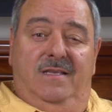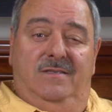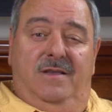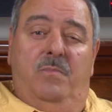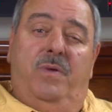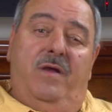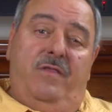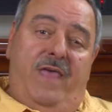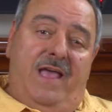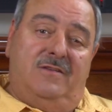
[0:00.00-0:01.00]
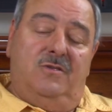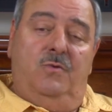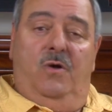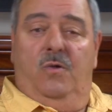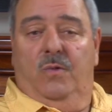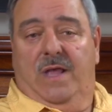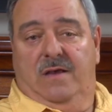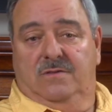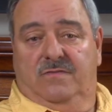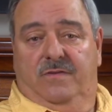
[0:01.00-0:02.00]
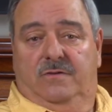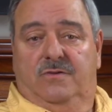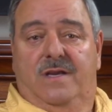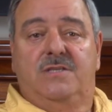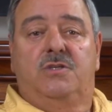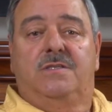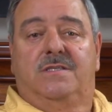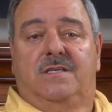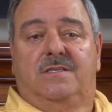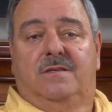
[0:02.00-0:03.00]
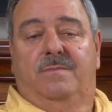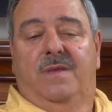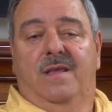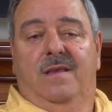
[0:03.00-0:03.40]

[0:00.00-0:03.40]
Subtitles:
So compare that to a whole house filtration system